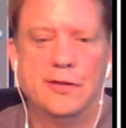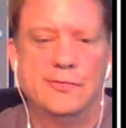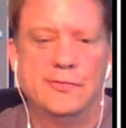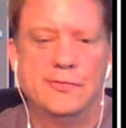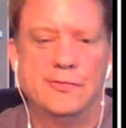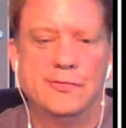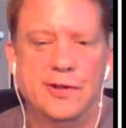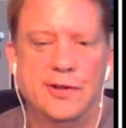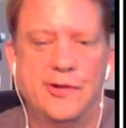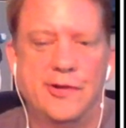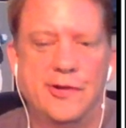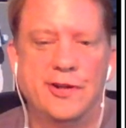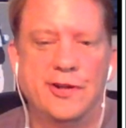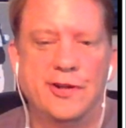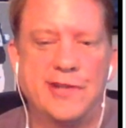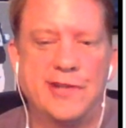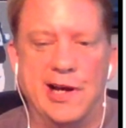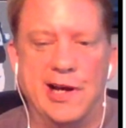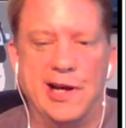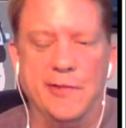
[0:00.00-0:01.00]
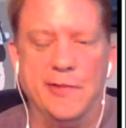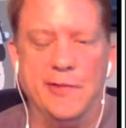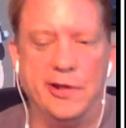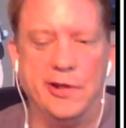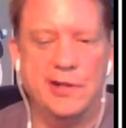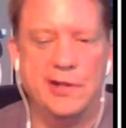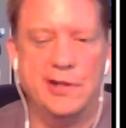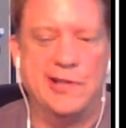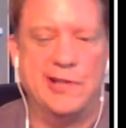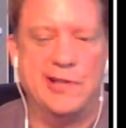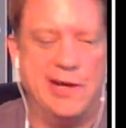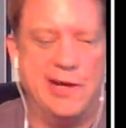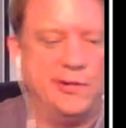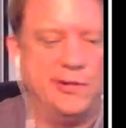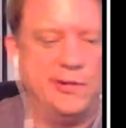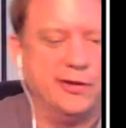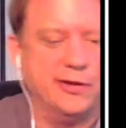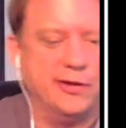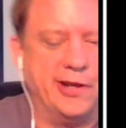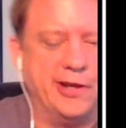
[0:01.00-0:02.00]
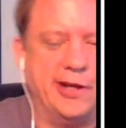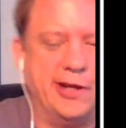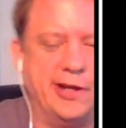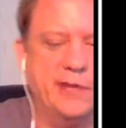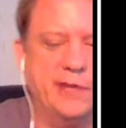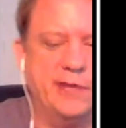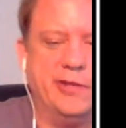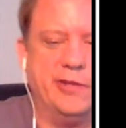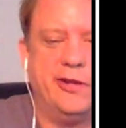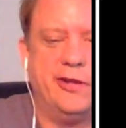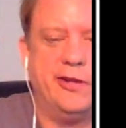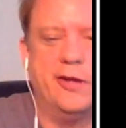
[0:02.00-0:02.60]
Good timing on that comment there.